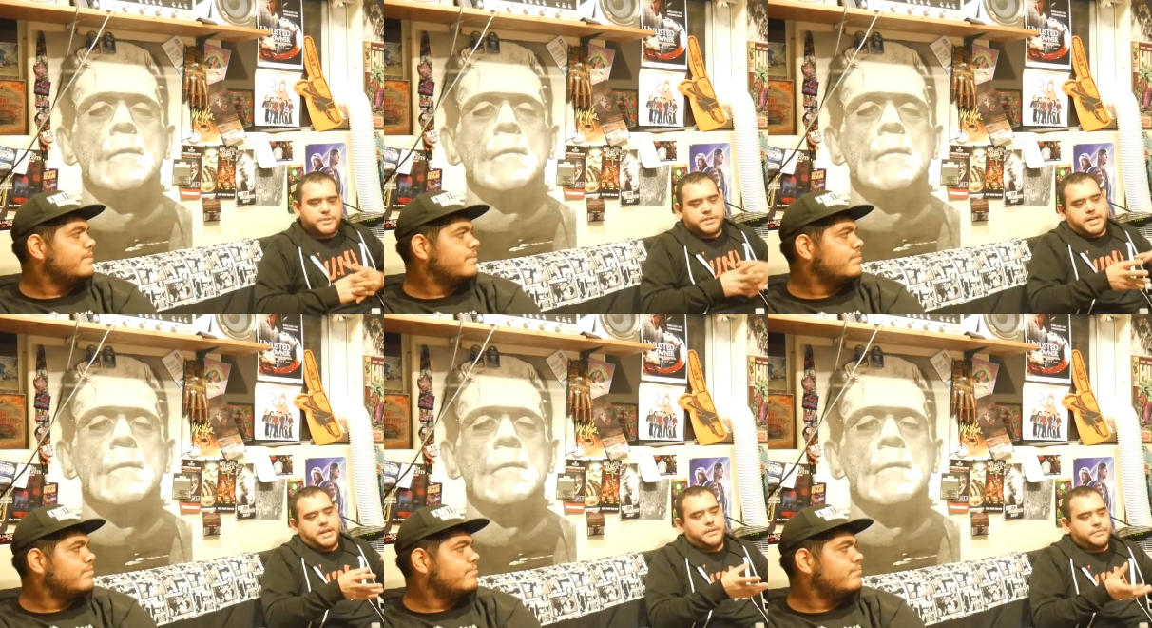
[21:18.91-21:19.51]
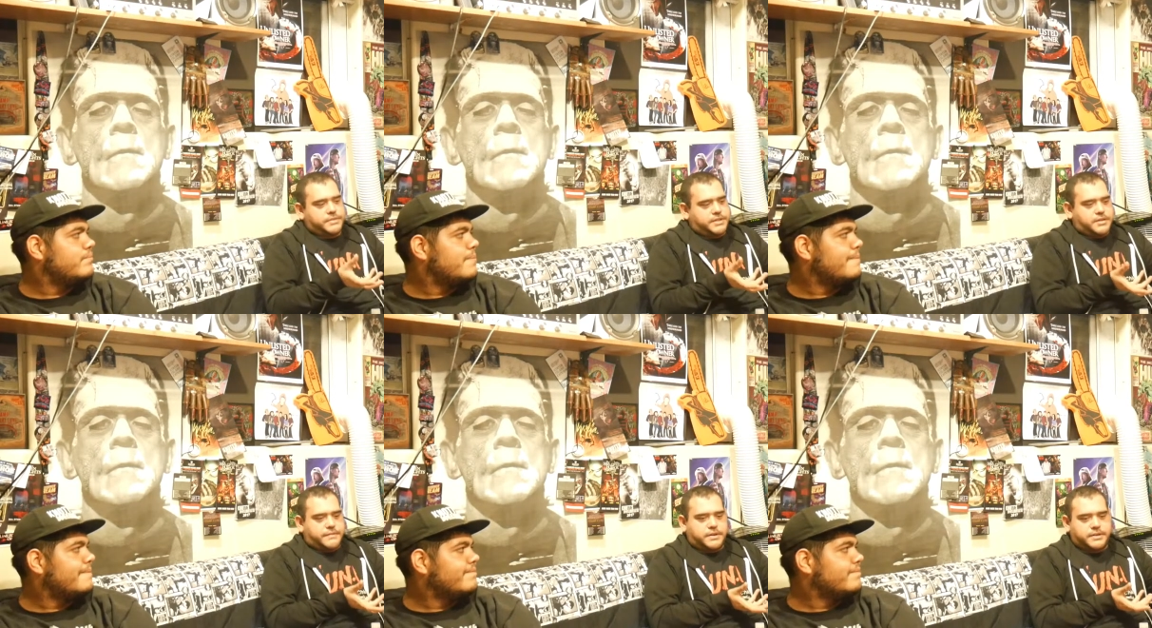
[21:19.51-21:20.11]
Speaker 1: just kind of
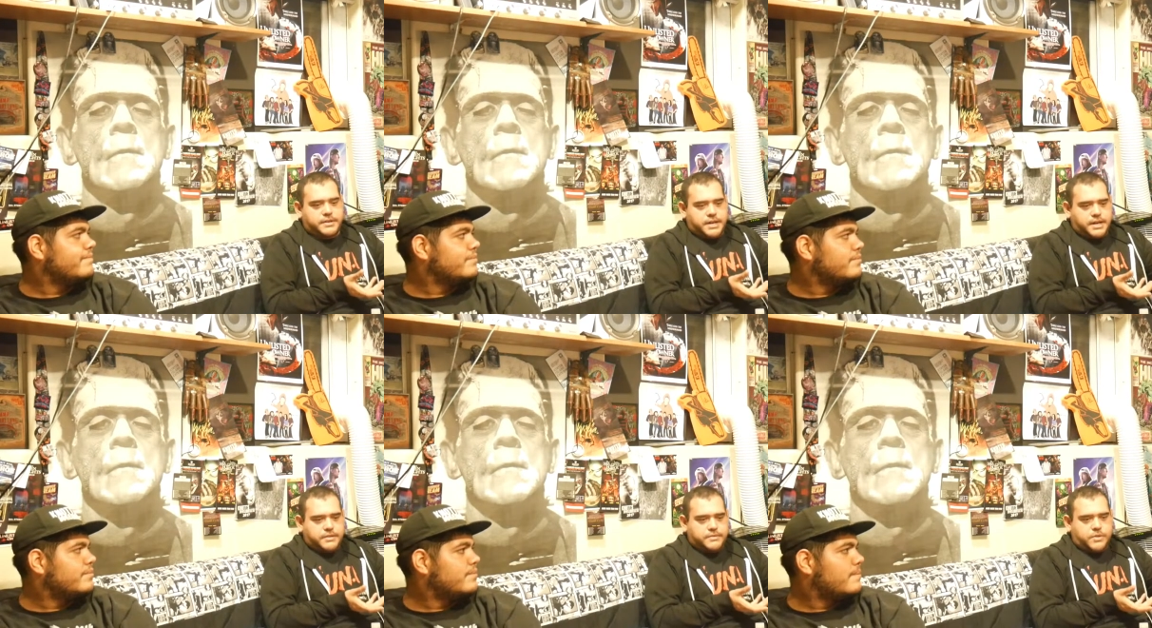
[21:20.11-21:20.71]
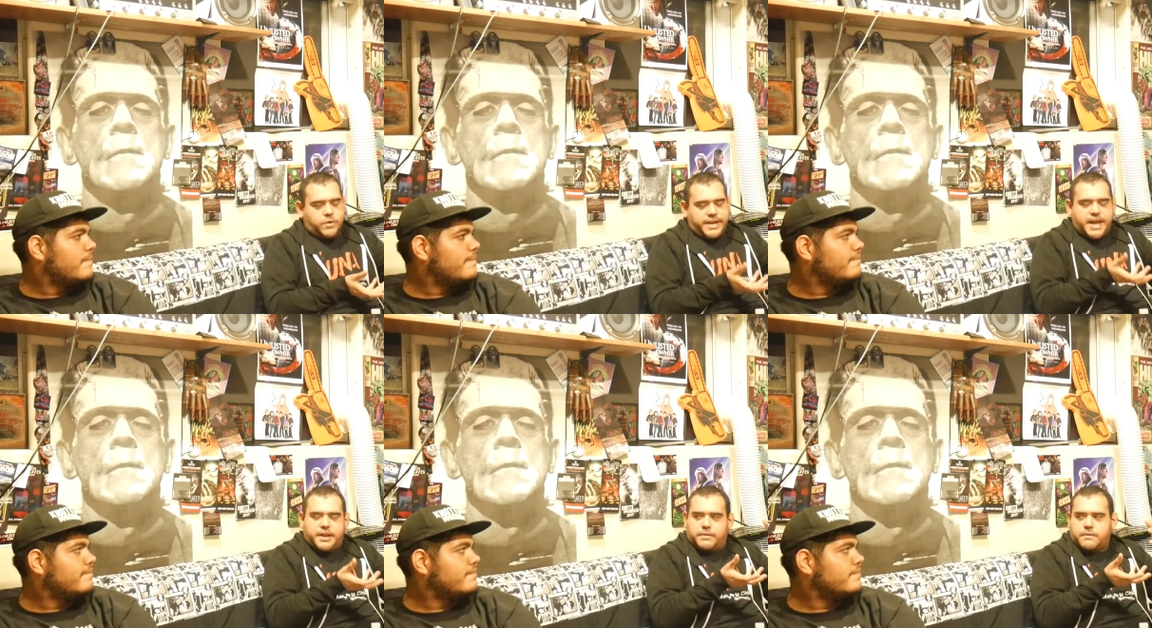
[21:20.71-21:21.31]
discovered uh,
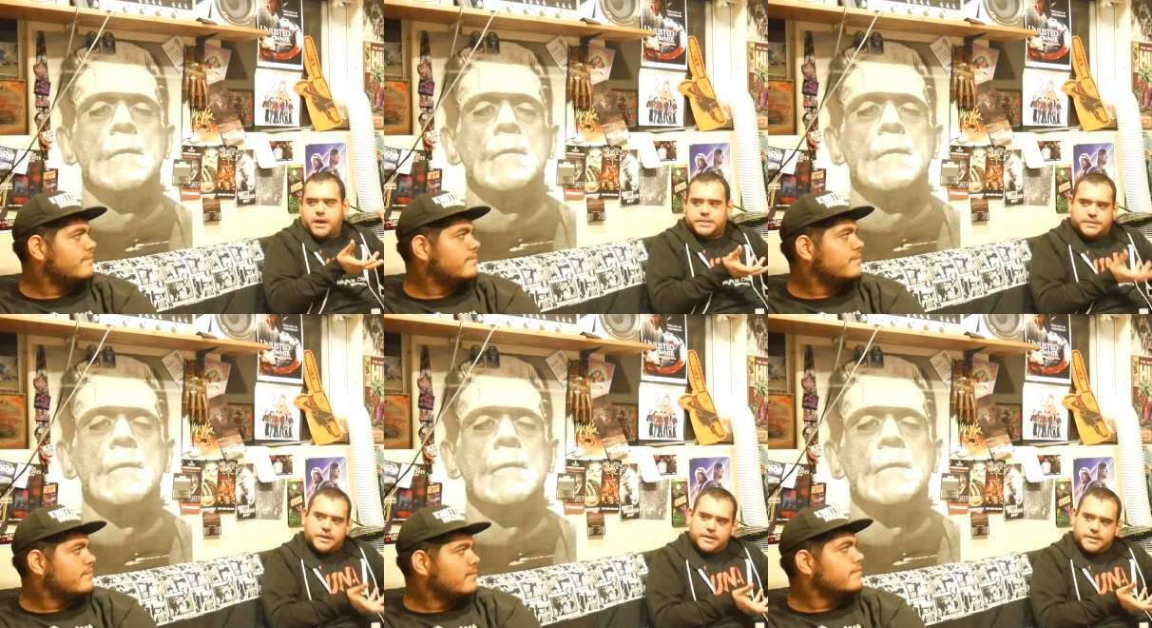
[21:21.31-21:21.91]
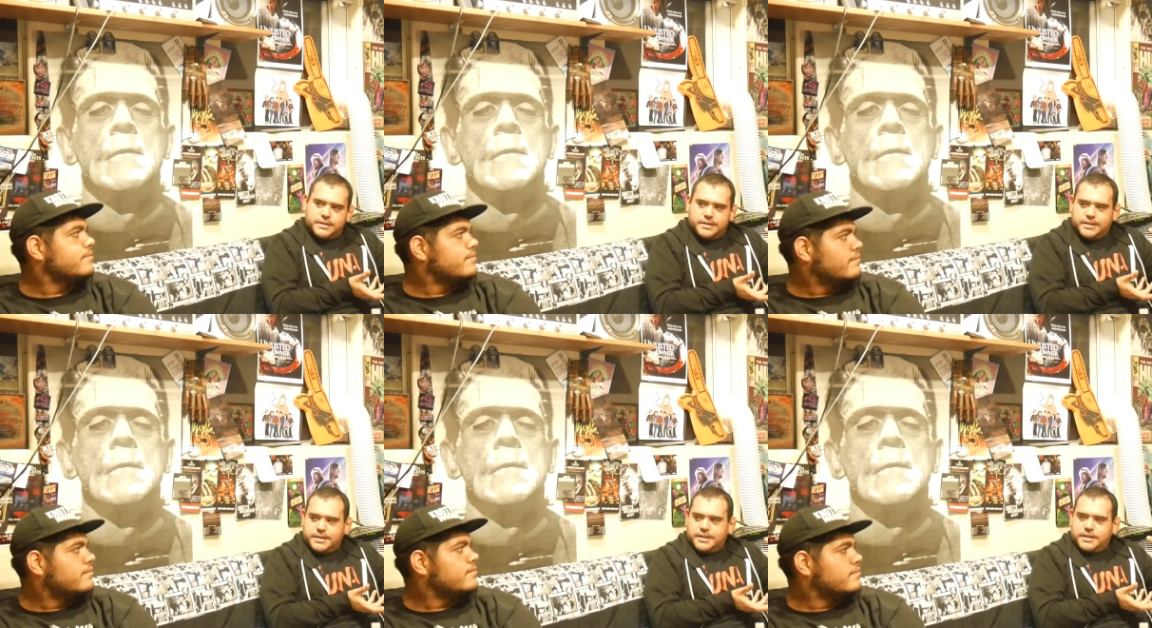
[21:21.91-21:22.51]
organic rockstar,
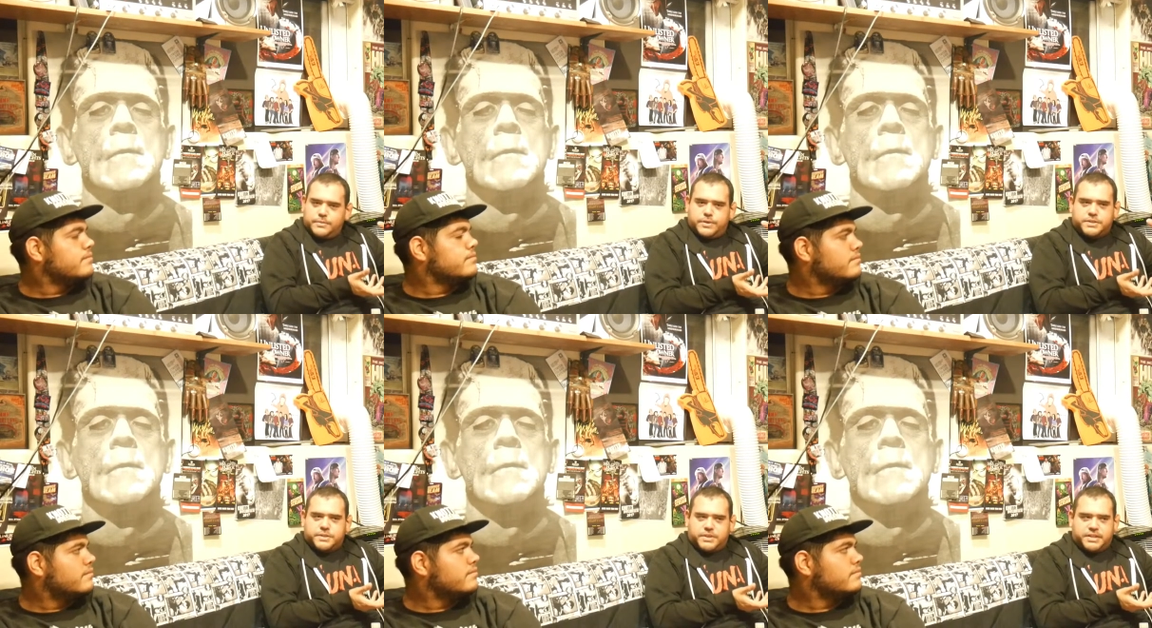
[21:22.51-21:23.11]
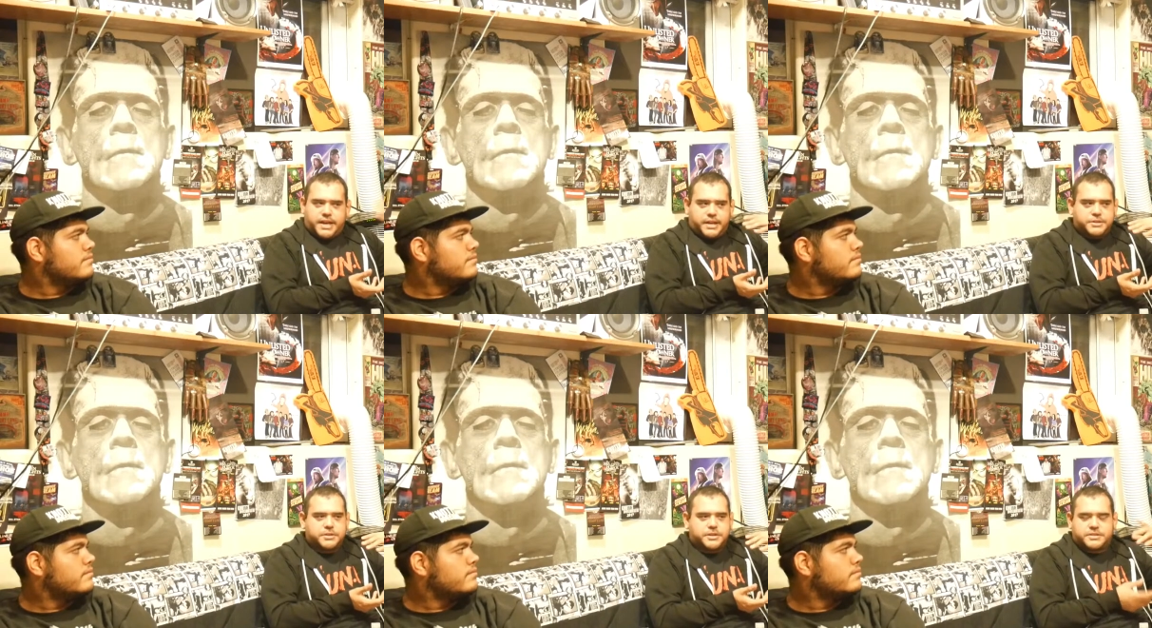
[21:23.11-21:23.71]
which with cane
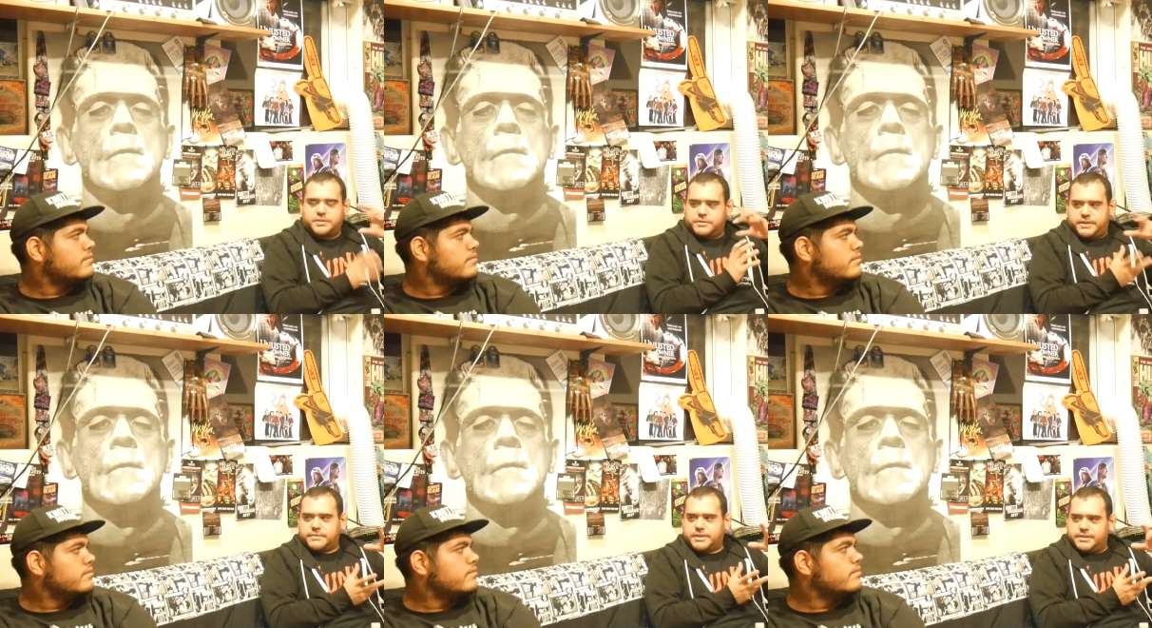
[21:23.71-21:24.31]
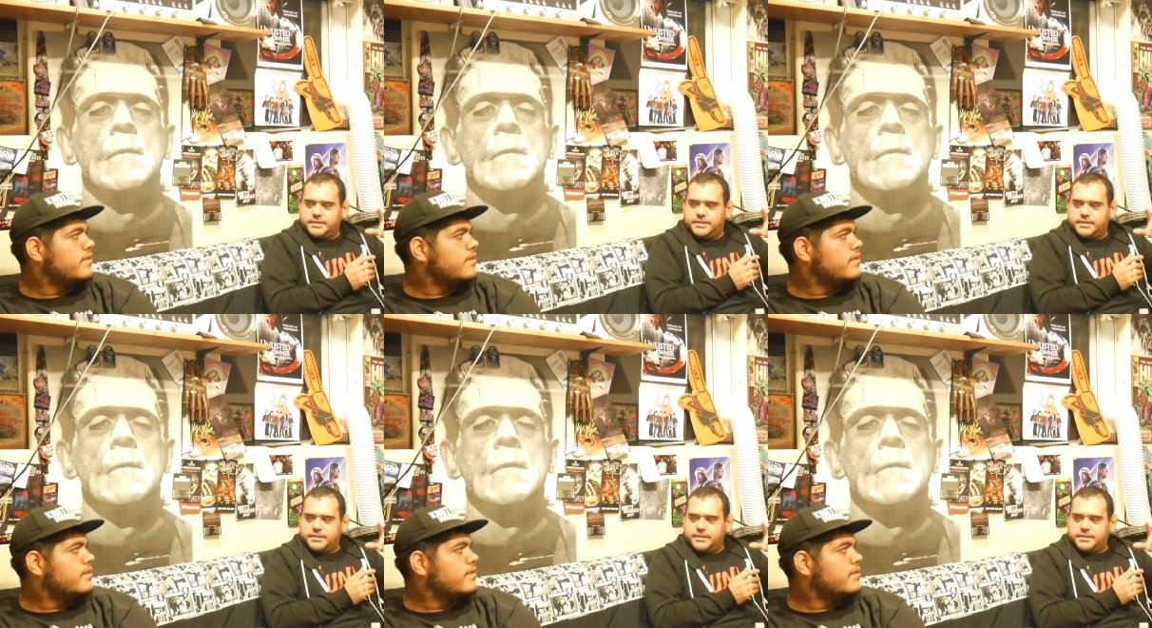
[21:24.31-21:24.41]
sugar is the green one.